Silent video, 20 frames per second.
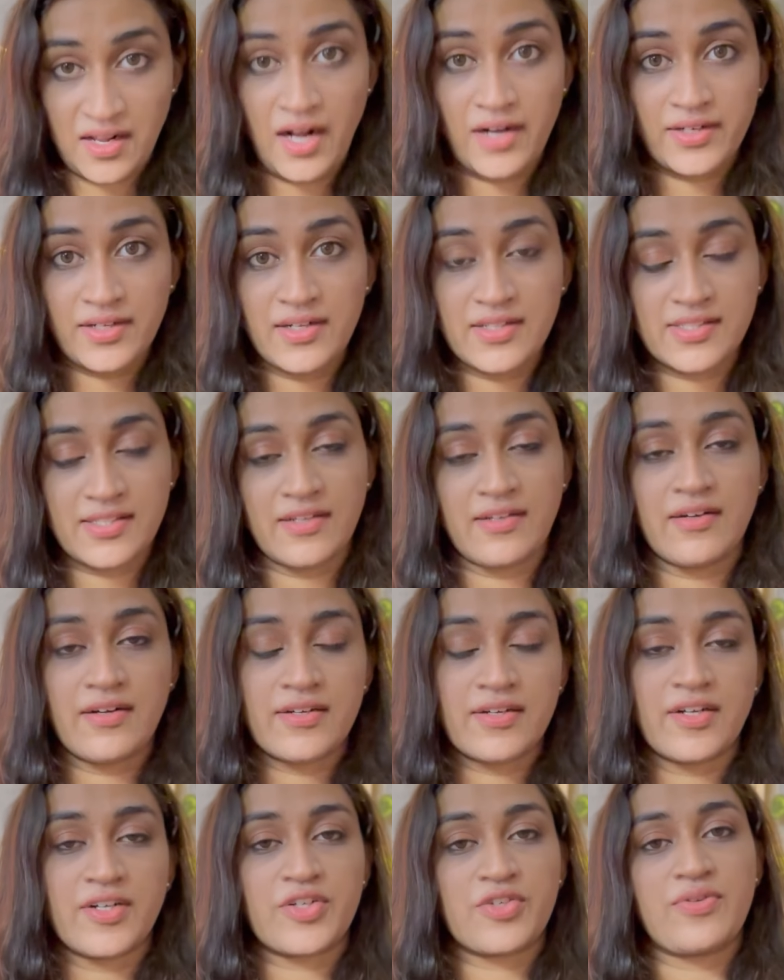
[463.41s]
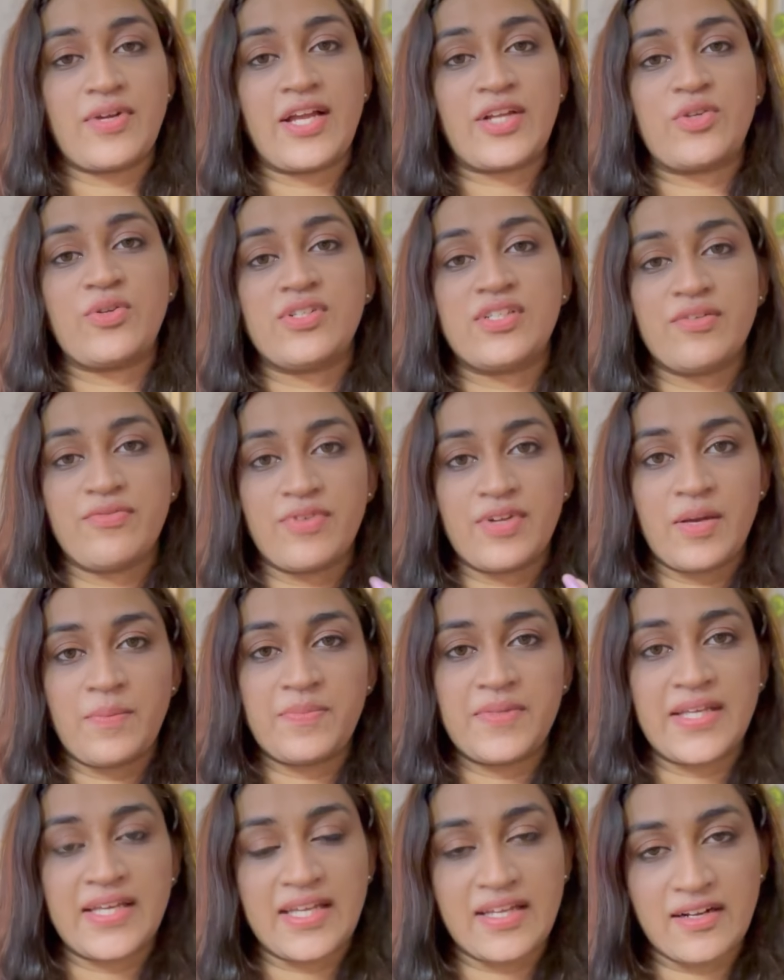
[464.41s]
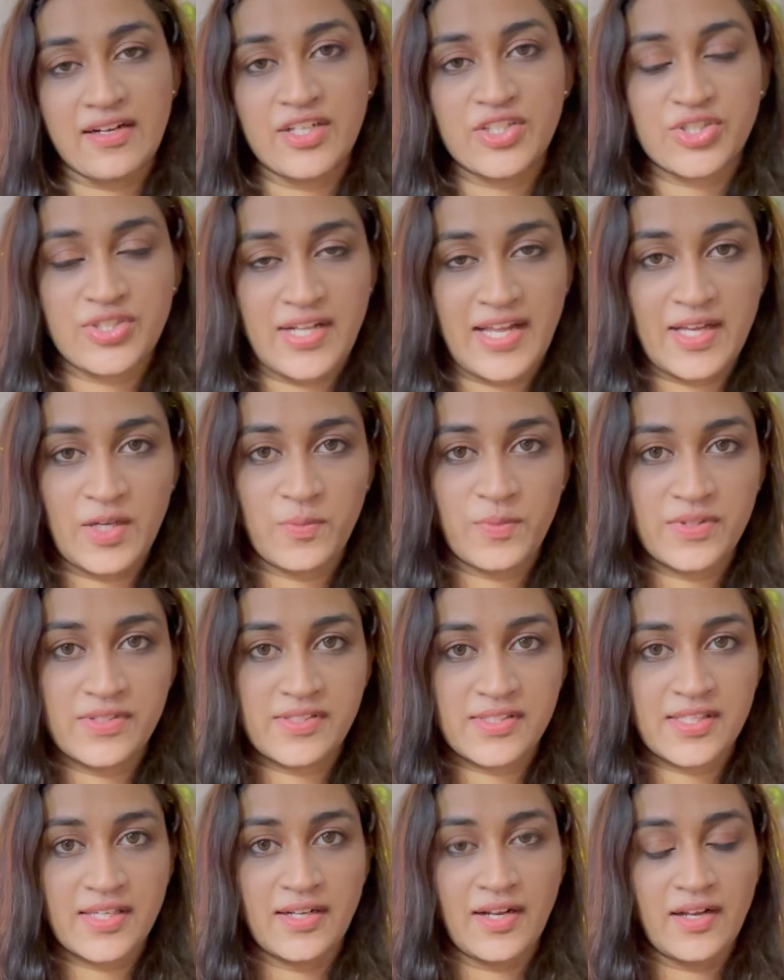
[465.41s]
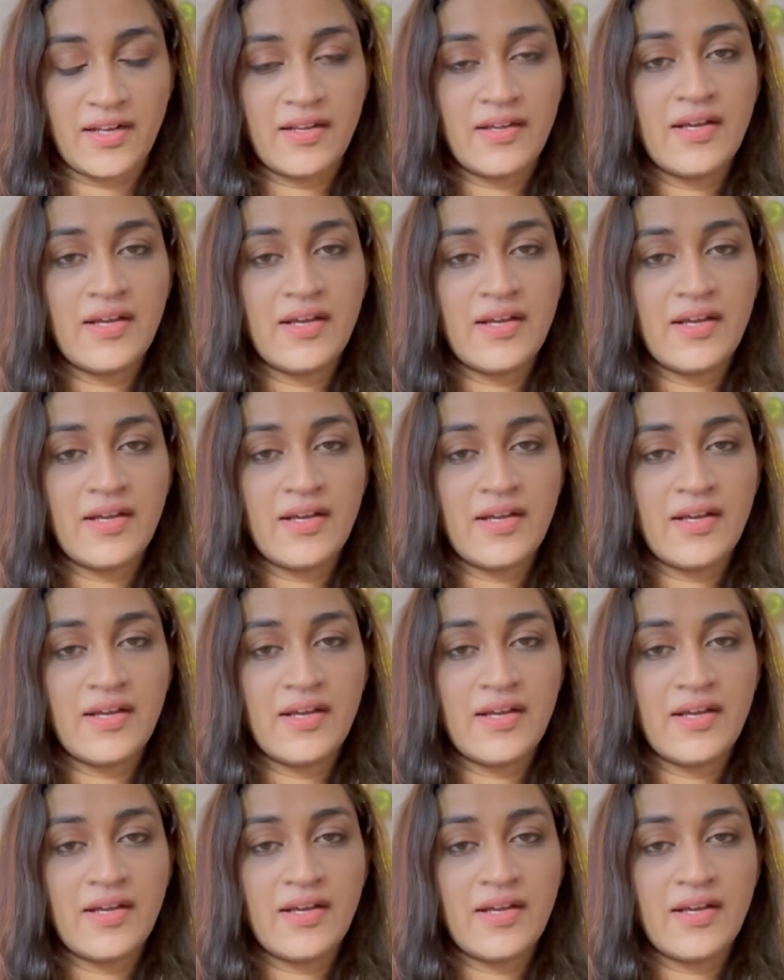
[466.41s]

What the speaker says: adult learner trying to develop the English language skill,